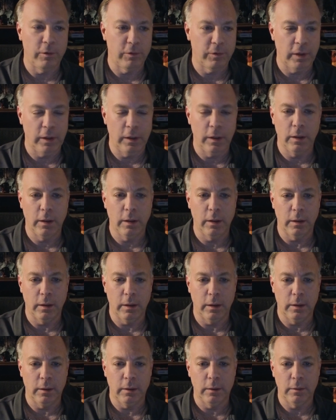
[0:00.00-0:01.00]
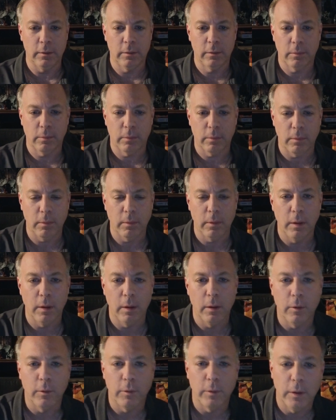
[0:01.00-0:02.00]
you've seen in the, in
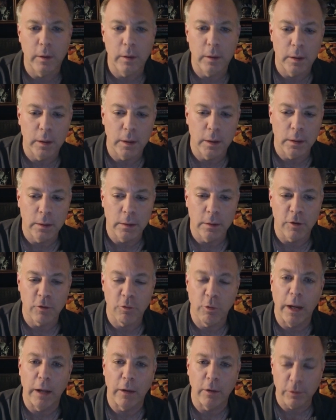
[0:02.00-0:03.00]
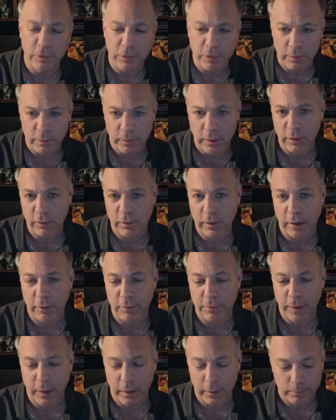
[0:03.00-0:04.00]
you know the uh, the trailers and things
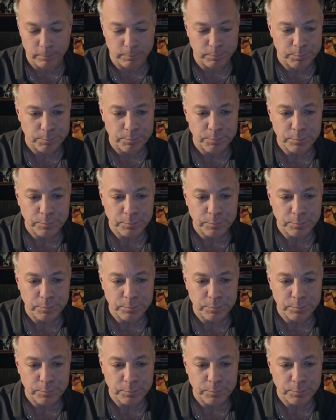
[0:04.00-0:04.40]
that effect.